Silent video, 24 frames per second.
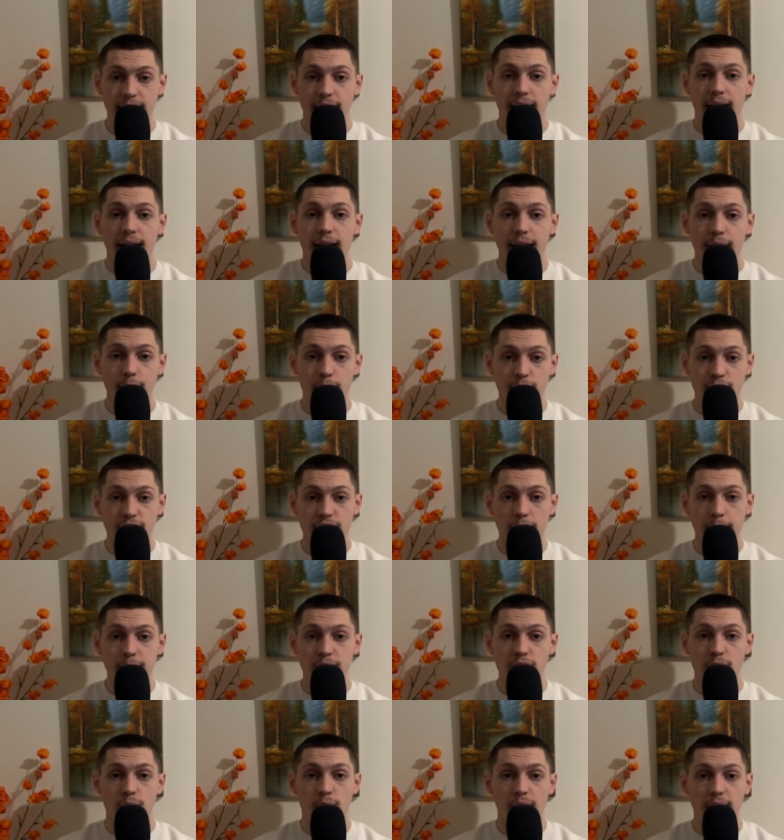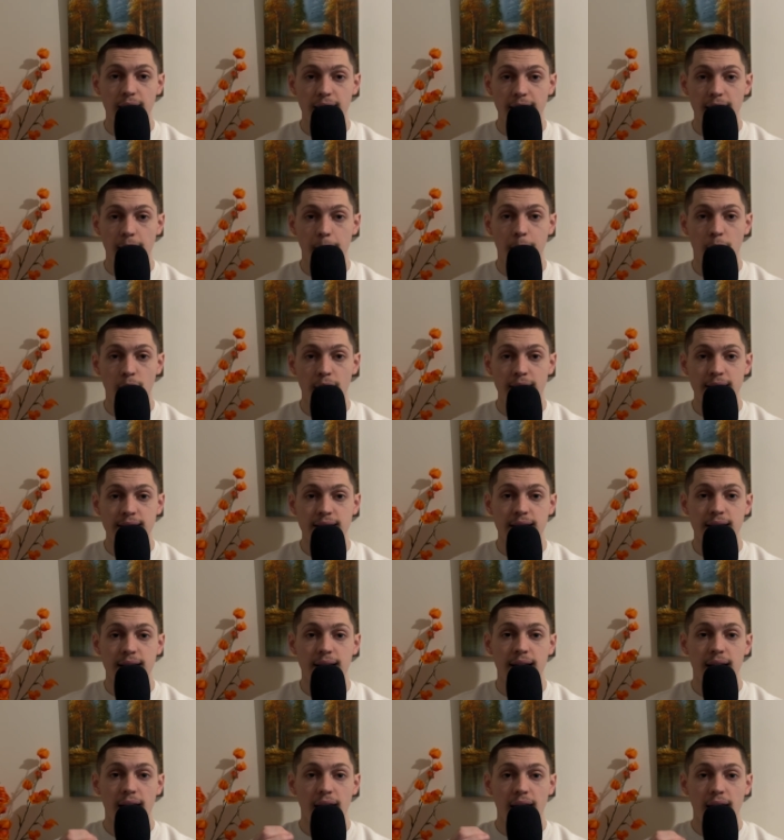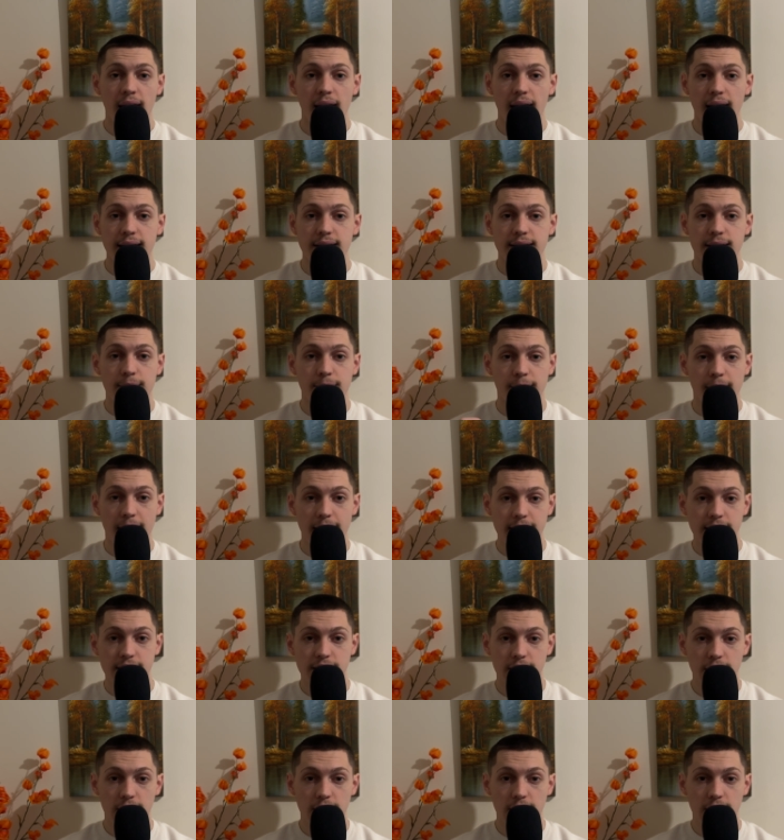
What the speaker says: he was subsequently appointed as the vizier,